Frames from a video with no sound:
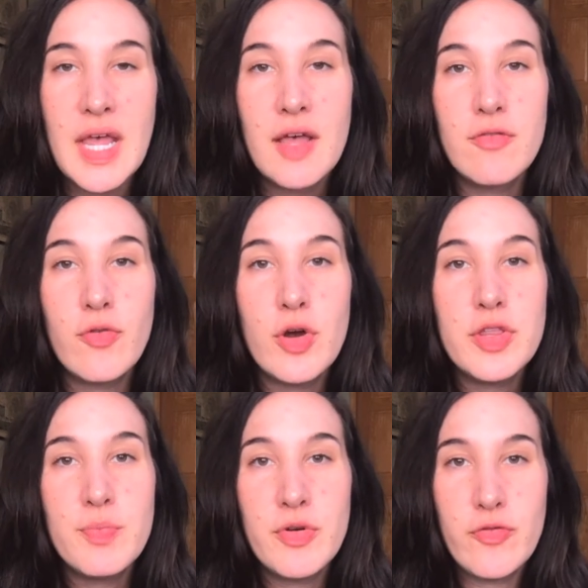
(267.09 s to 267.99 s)
For
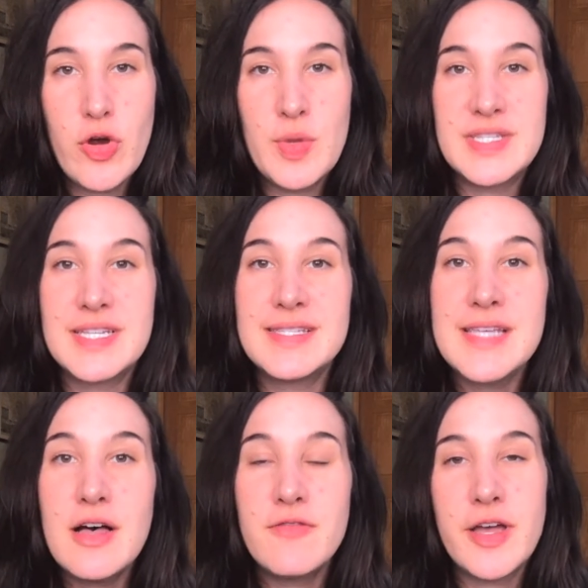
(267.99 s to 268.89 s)
the performance
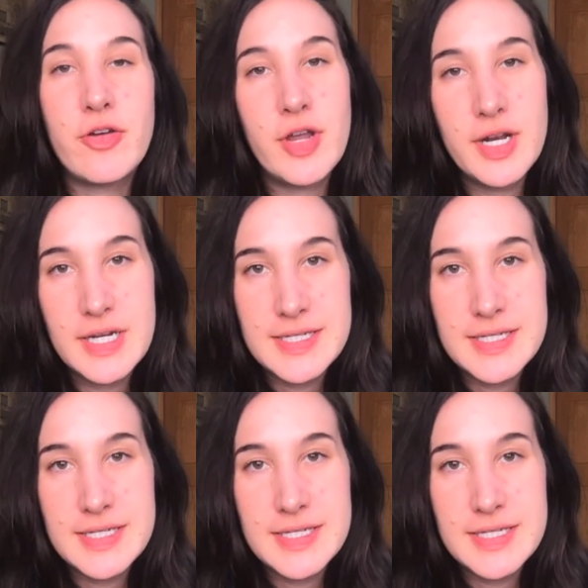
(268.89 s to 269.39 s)
itself, I created a